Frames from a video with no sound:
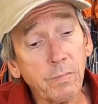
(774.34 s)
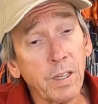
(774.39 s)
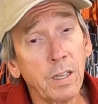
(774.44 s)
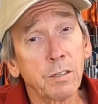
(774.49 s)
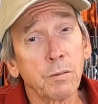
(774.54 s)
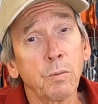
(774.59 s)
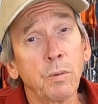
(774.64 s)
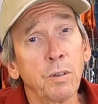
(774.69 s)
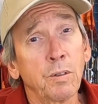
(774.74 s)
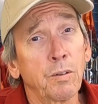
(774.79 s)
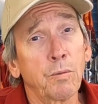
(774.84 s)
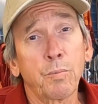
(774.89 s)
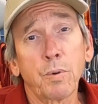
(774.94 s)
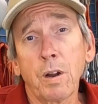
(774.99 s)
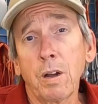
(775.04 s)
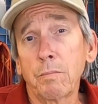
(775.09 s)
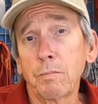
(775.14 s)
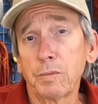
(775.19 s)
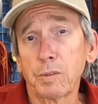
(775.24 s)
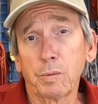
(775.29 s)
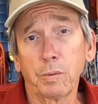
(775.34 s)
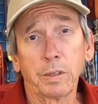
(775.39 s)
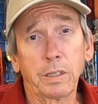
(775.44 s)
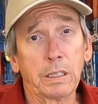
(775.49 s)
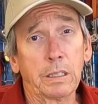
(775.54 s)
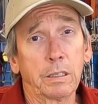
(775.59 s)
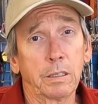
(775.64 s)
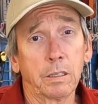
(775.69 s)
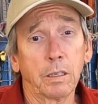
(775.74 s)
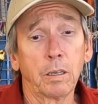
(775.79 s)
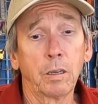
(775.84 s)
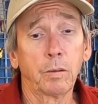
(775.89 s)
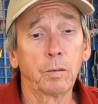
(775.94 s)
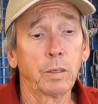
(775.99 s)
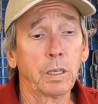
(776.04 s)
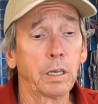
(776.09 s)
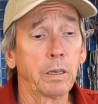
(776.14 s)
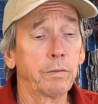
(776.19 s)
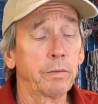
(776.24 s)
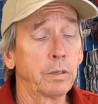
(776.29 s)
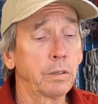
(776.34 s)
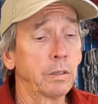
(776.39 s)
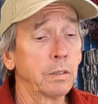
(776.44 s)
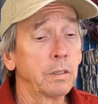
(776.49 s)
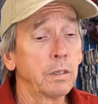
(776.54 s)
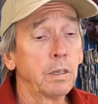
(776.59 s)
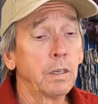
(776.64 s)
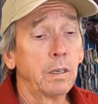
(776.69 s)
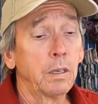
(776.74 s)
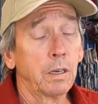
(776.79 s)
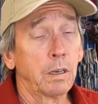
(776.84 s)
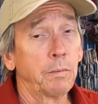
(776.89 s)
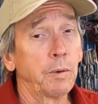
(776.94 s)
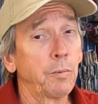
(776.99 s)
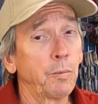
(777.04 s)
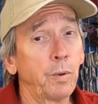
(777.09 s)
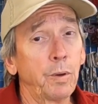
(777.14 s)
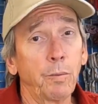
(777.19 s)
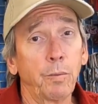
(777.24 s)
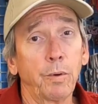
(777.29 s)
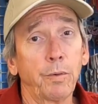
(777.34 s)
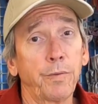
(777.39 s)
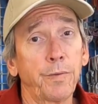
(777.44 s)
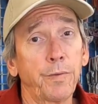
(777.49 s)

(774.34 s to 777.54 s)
It's one of the problems with this low level. I mean, we were